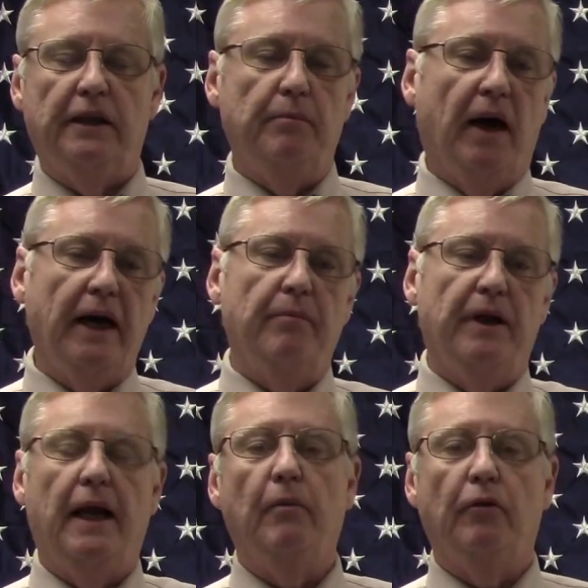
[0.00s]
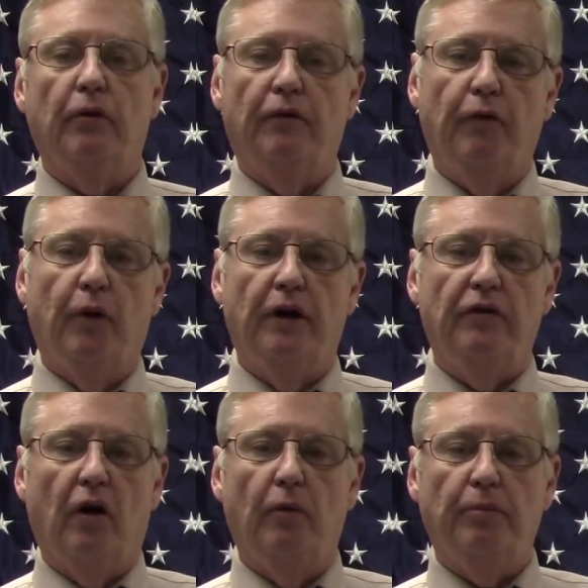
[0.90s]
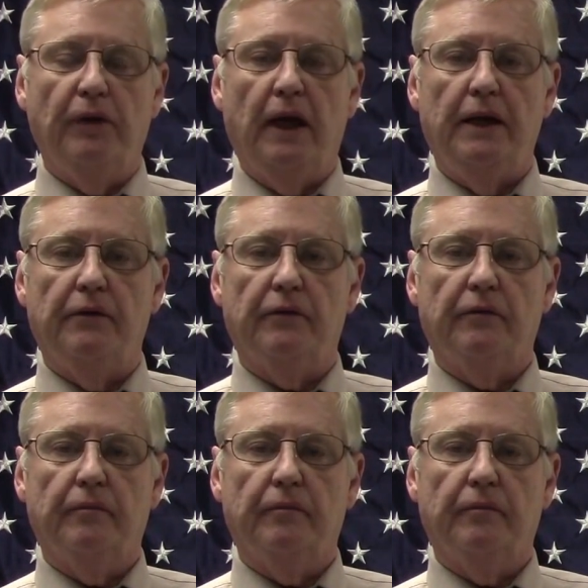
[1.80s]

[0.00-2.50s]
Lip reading: He might have been able to afford his own place.